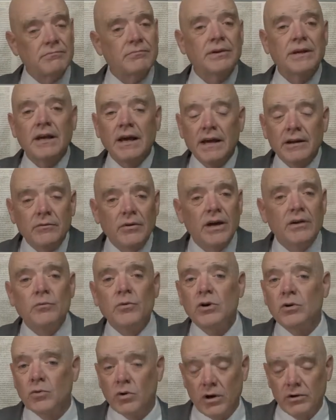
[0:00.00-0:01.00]
And, and
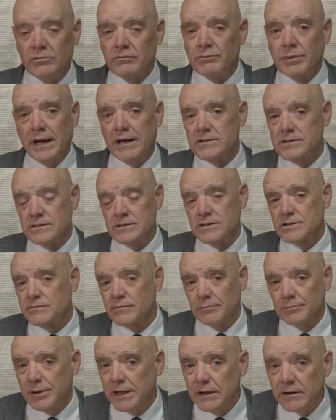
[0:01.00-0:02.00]
we'll quote passages
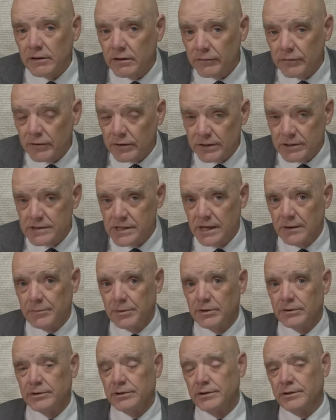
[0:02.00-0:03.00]
from Peter, for
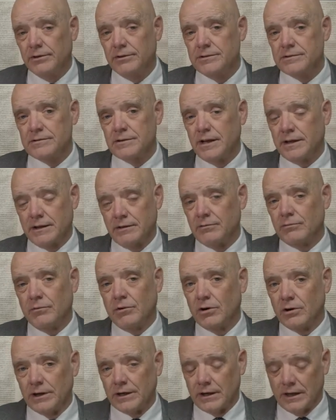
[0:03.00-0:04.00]
example, you know, he's like a
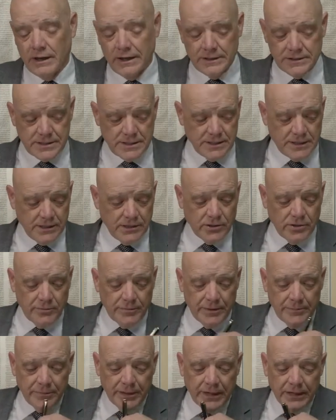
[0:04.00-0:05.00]
roaring lion seeking whom
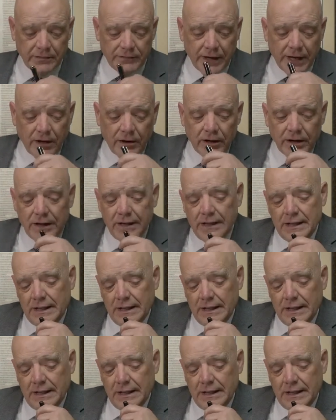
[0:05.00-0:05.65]
he may devour,